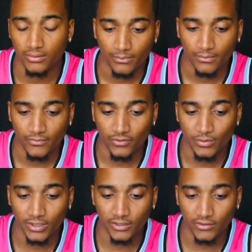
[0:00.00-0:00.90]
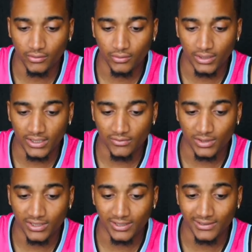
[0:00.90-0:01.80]
So what we're gonna do is
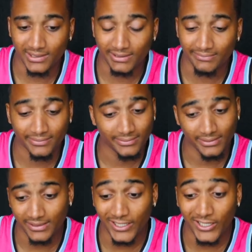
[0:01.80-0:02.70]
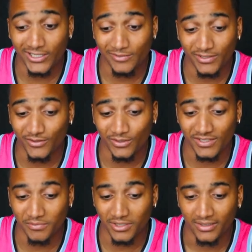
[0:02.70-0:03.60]
it hurts me to do this,
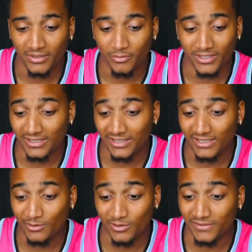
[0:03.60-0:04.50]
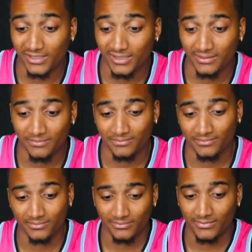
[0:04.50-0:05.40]
but we're gonna delete all of this.
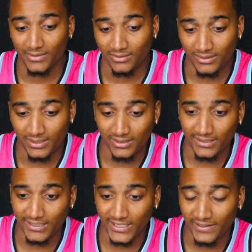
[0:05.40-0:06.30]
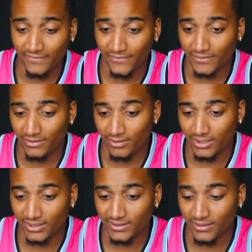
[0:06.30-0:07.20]
We're gonna delete everything and we're gonna
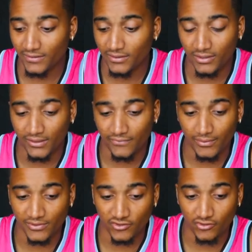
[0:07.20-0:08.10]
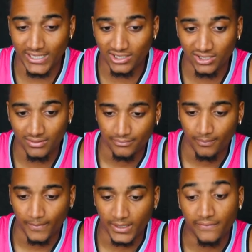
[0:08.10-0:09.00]
start from scratch,
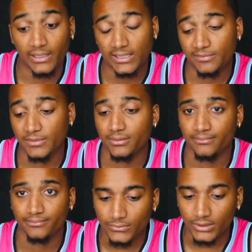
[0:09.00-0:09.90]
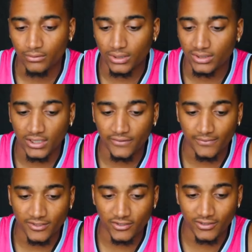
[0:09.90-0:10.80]
if it lets me. We're gonna start from
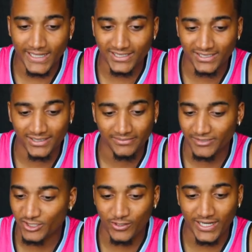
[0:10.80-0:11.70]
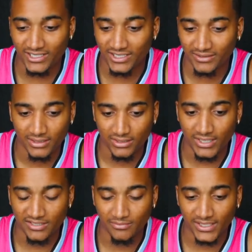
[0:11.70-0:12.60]
scratch
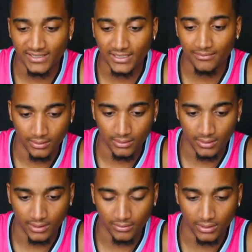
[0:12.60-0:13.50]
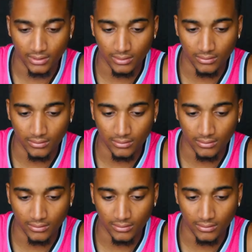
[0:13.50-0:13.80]
mixtape. There we go.